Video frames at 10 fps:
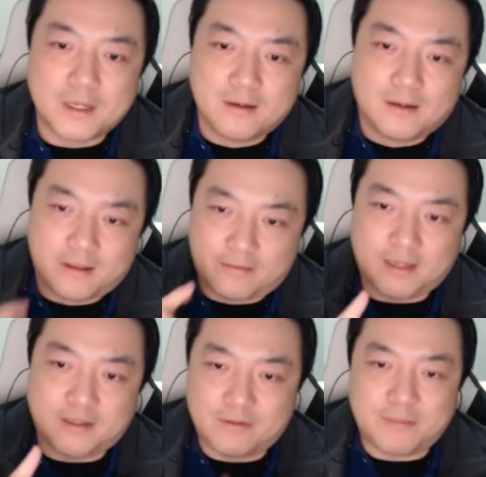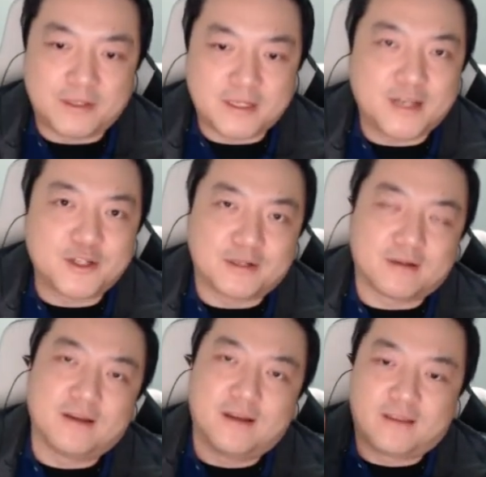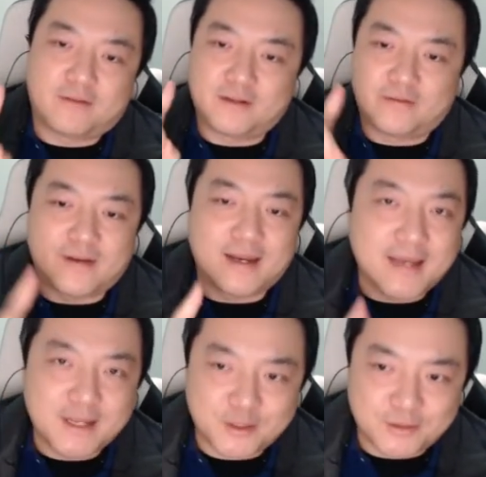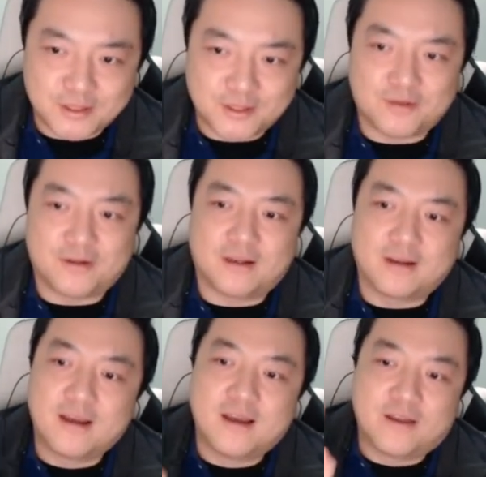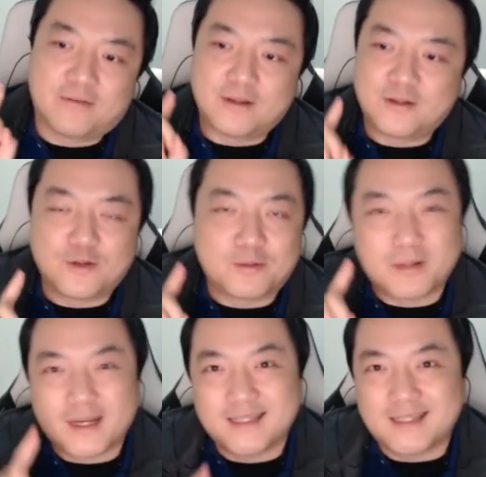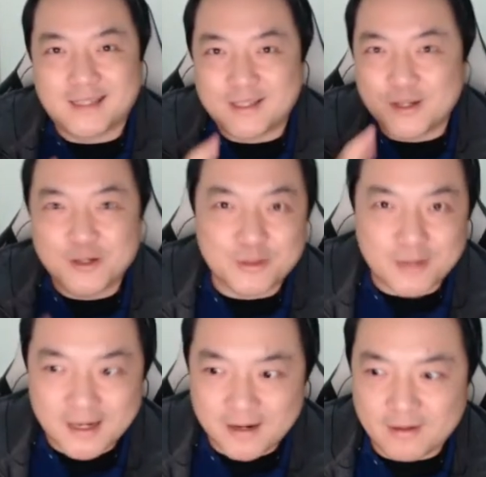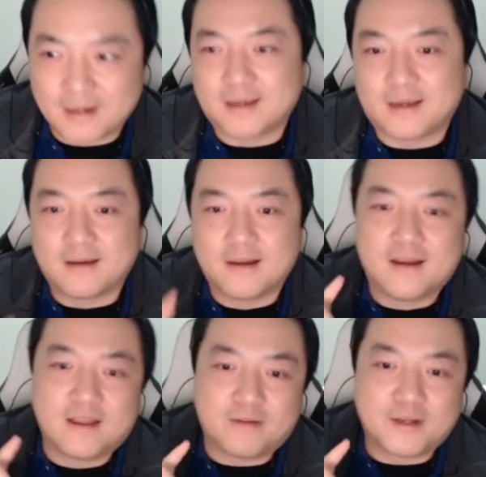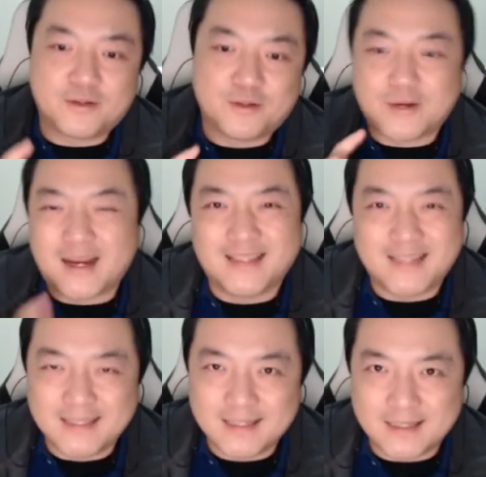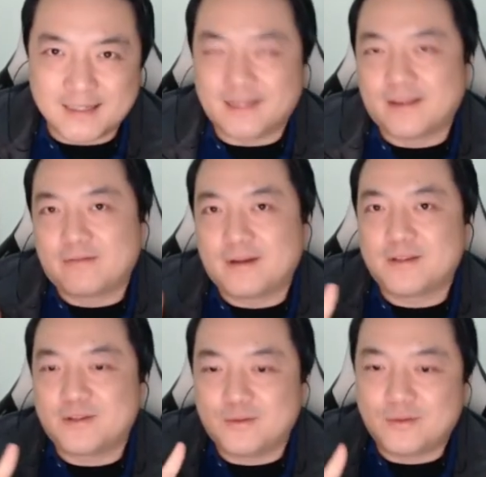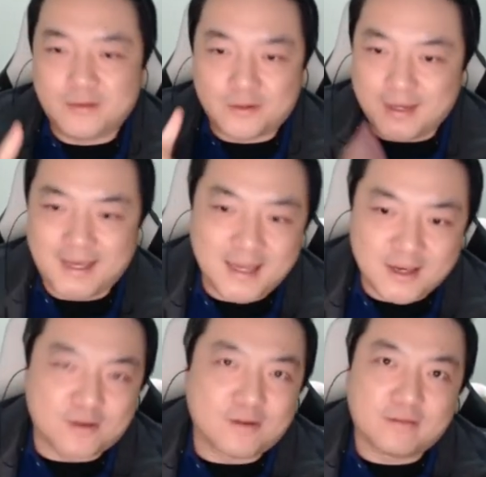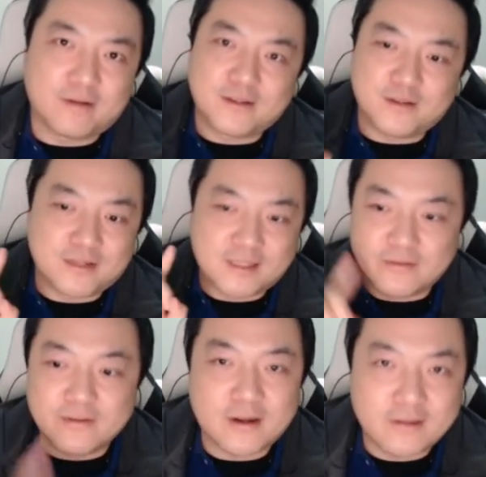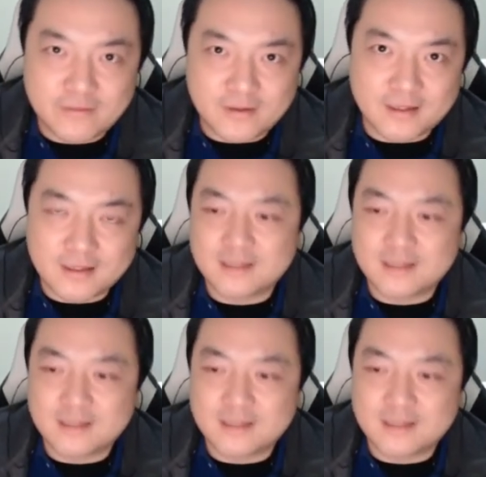Threat to reputation, threat to financial security, threat to your place in the social hierarchy, threat to your identity, threat to your ego, threat to your self-confidence,